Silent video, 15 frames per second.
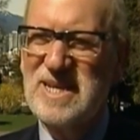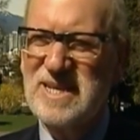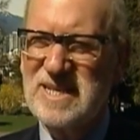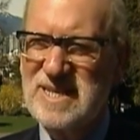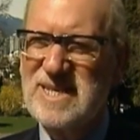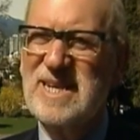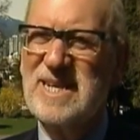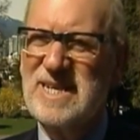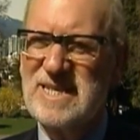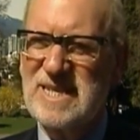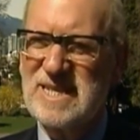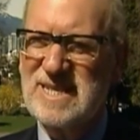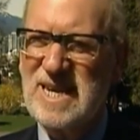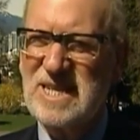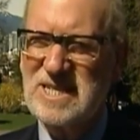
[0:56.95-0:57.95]
the city is
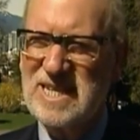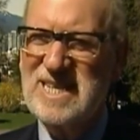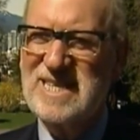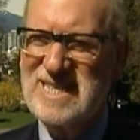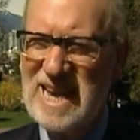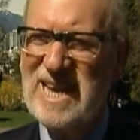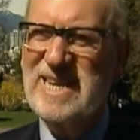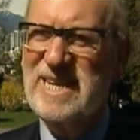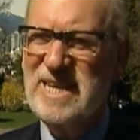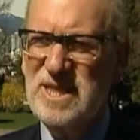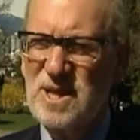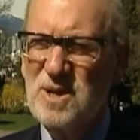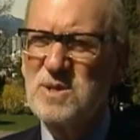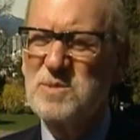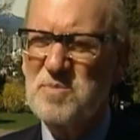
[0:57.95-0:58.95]
essentially
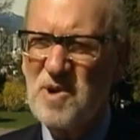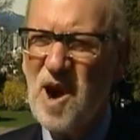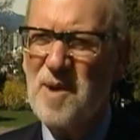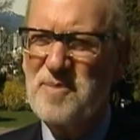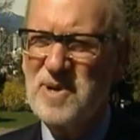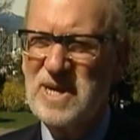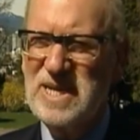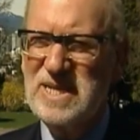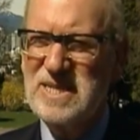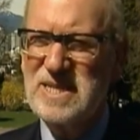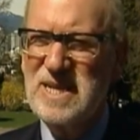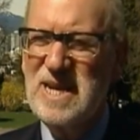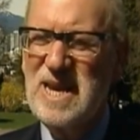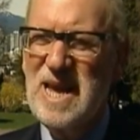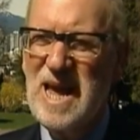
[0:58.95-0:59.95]
taking those properties